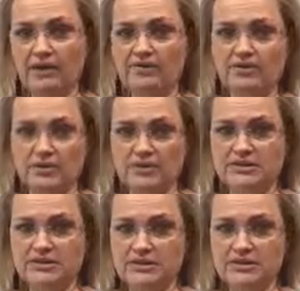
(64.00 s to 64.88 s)
everything
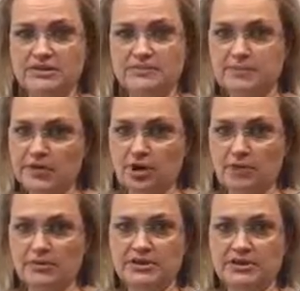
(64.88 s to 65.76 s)
we see in this big
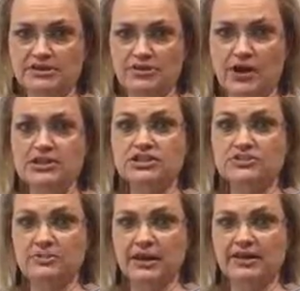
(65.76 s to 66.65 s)
complex
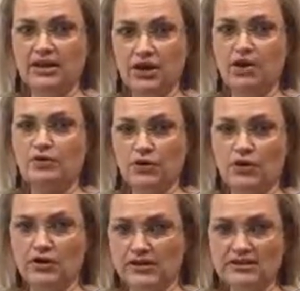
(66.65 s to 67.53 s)
fraction by the
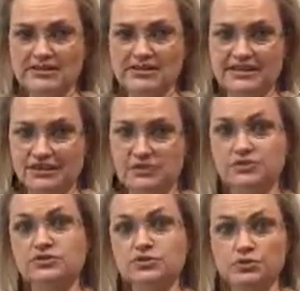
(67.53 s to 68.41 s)
overall LCD, or
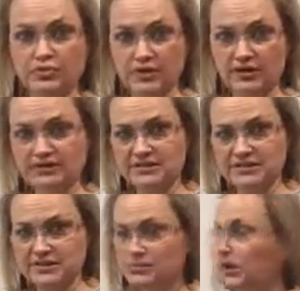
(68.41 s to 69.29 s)
the super
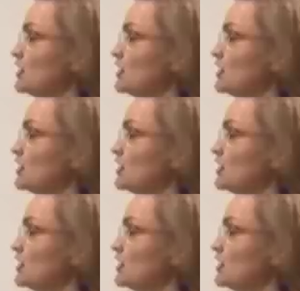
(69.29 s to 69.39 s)
LCD you